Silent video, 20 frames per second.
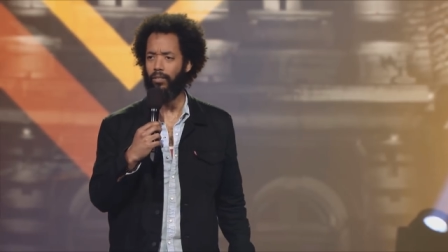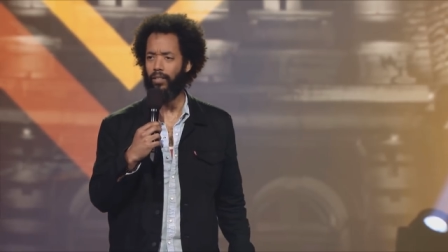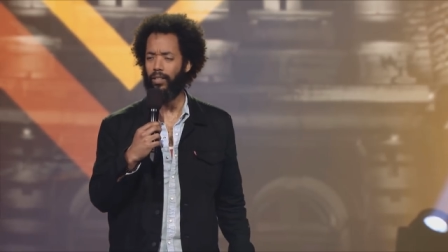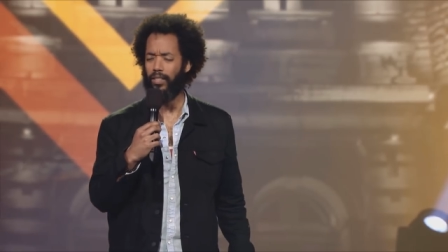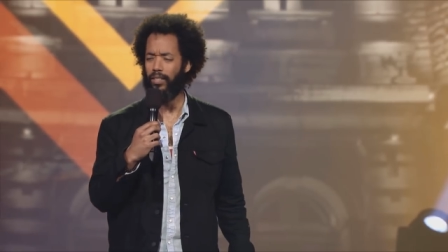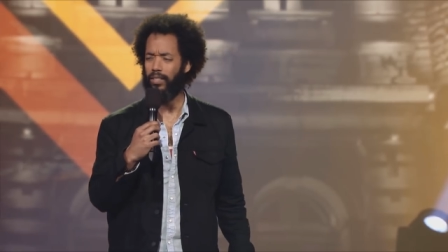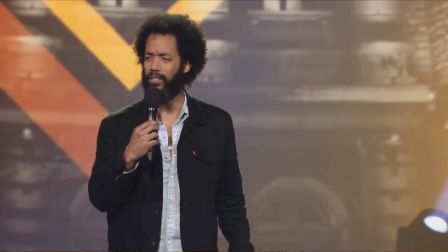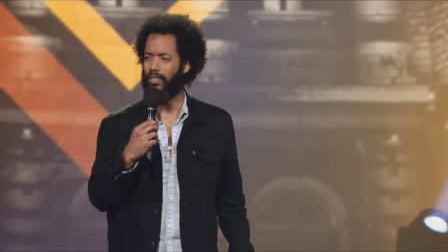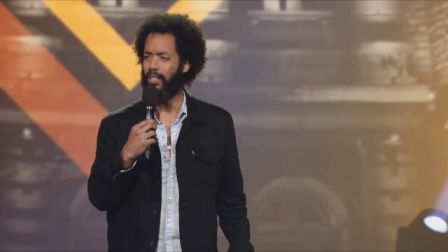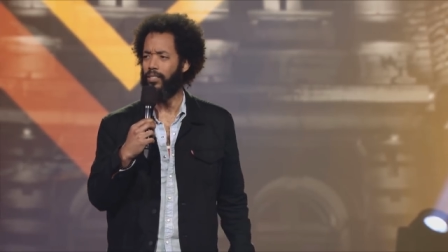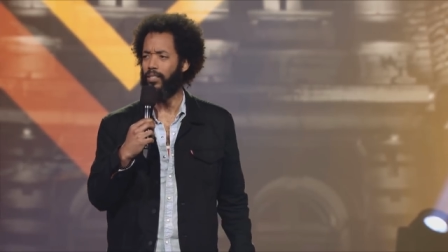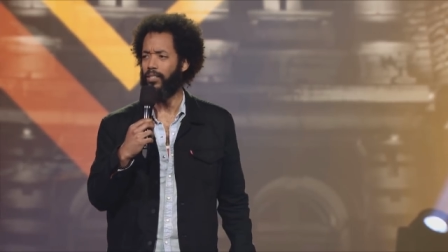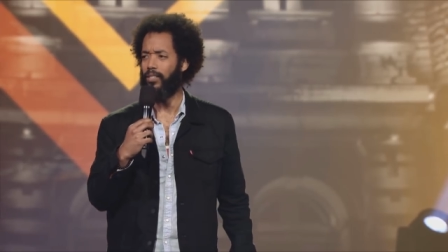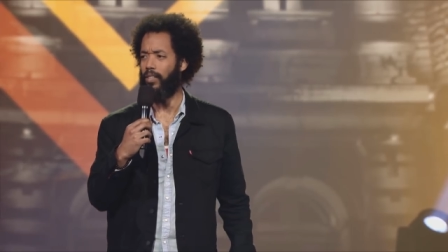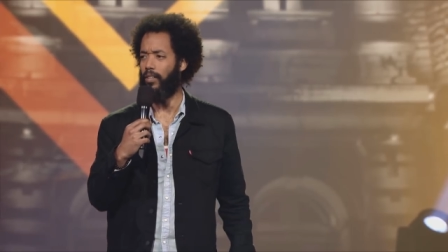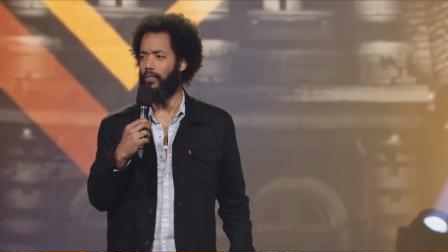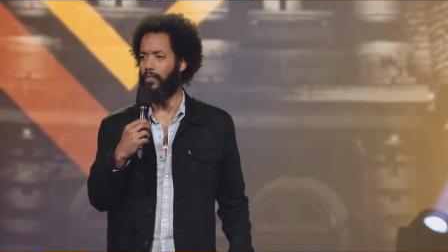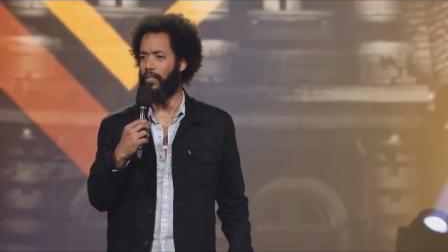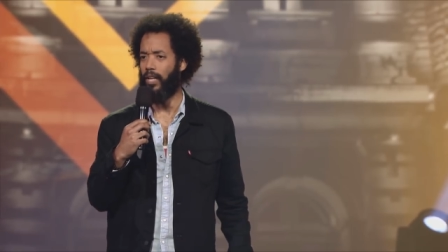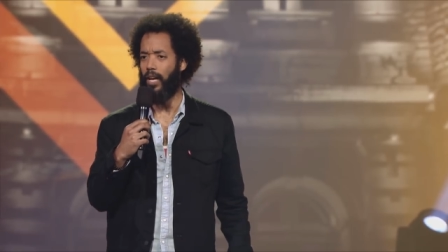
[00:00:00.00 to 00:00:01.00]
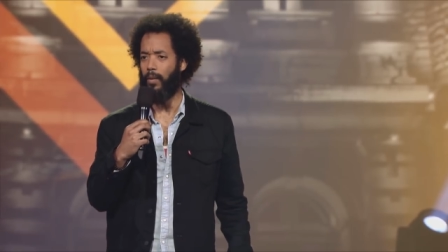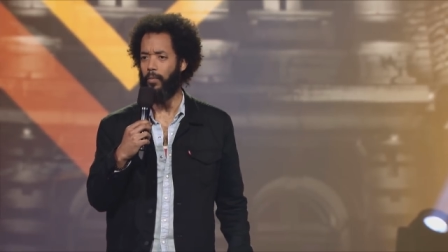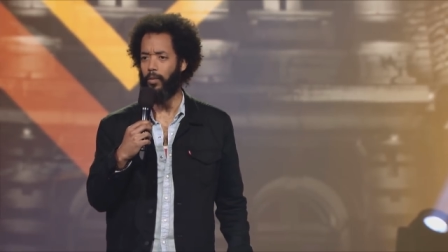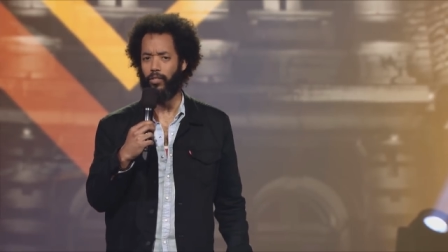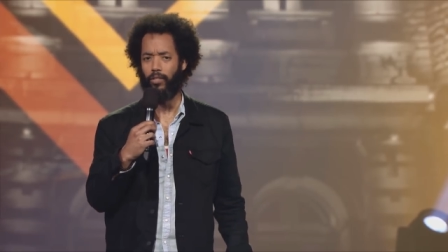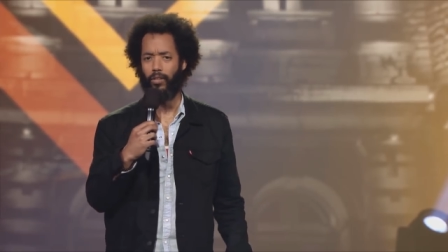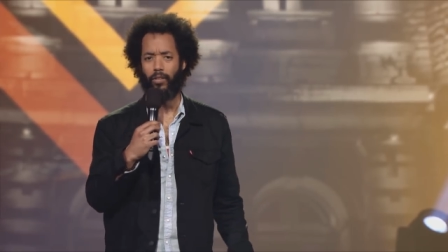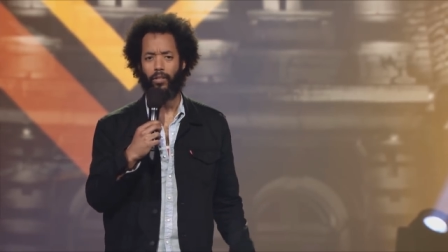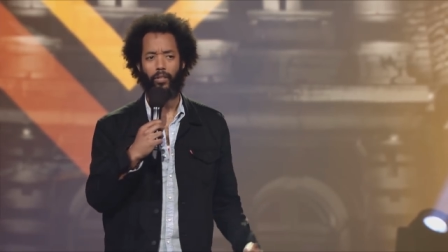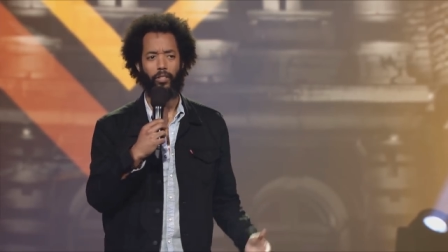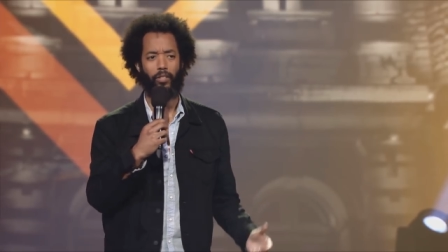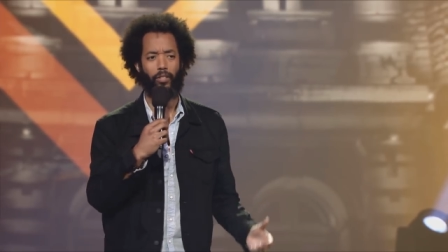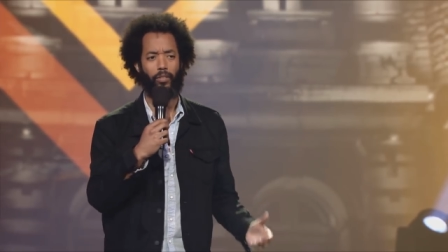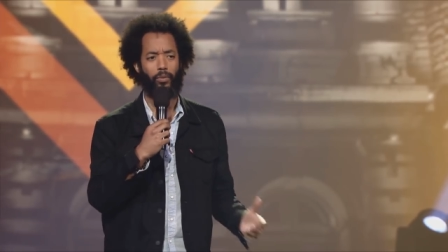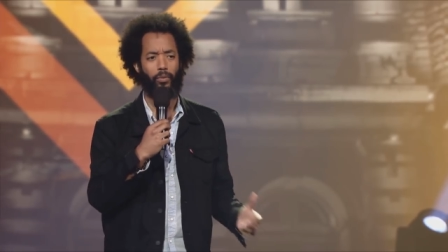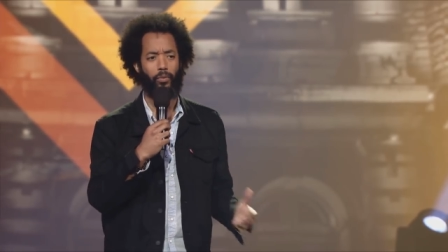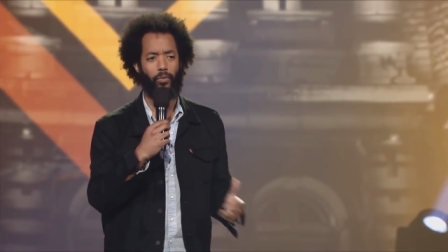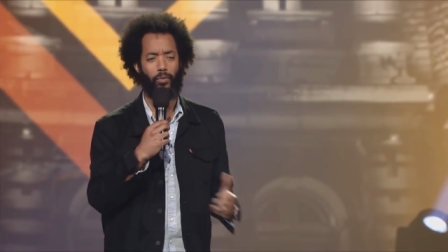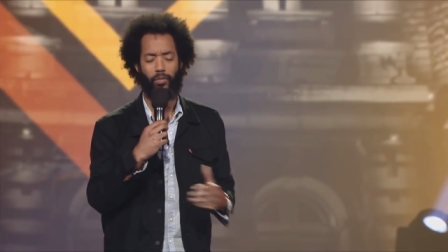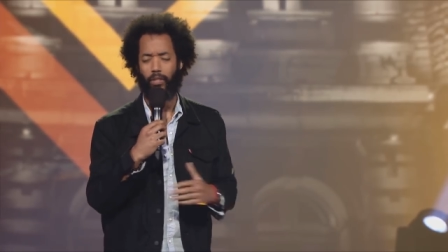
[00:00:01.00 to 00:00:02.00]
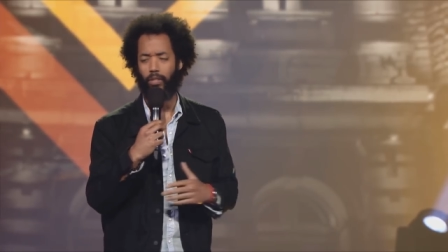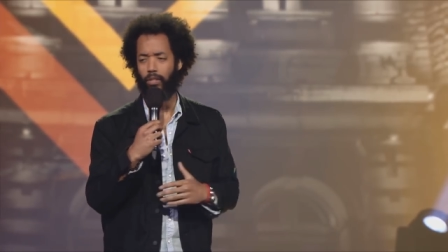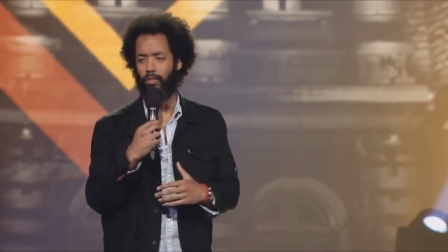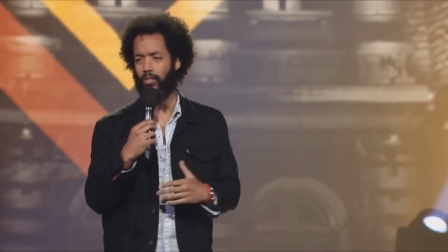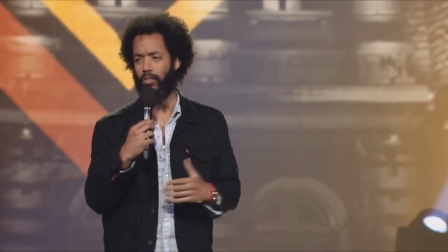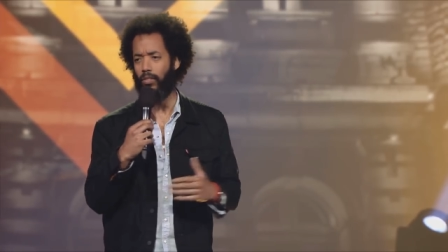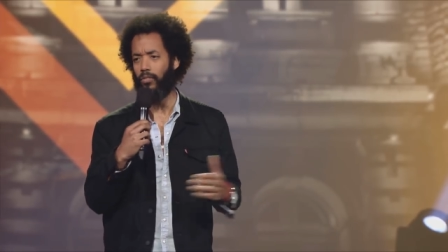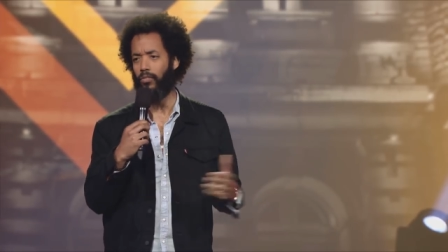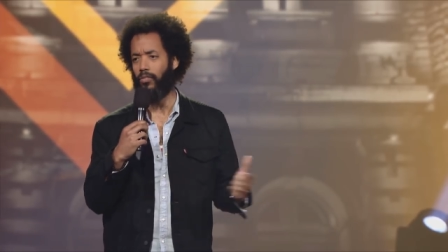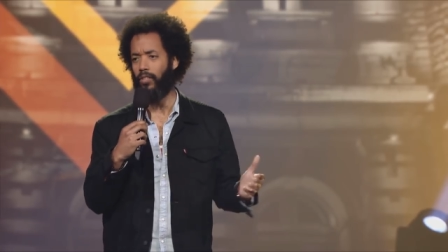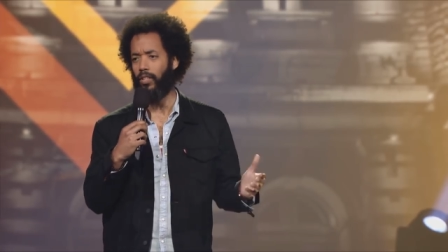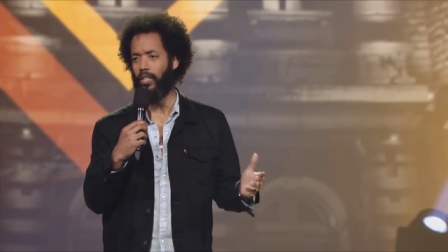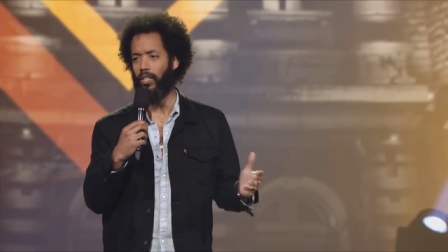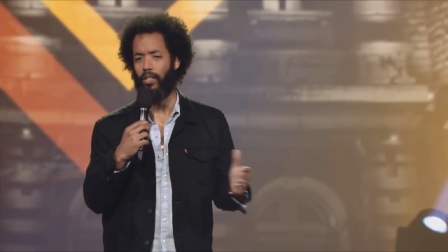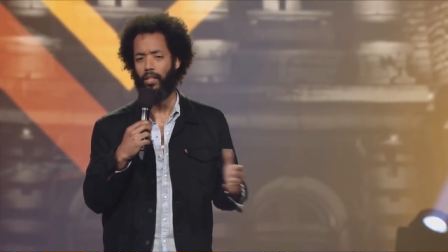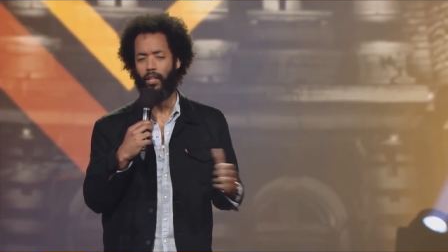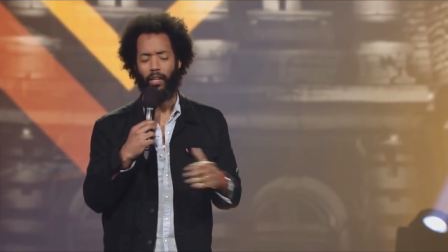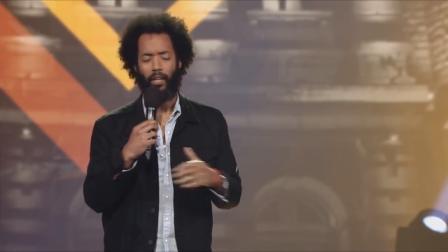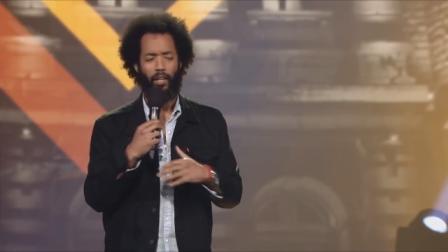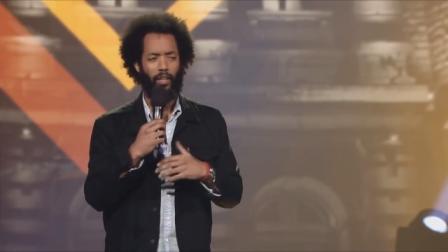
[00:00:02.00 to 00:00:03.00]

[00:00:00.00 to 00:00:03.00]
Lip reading: Like, it's such a tough time. You turn on the news and you just see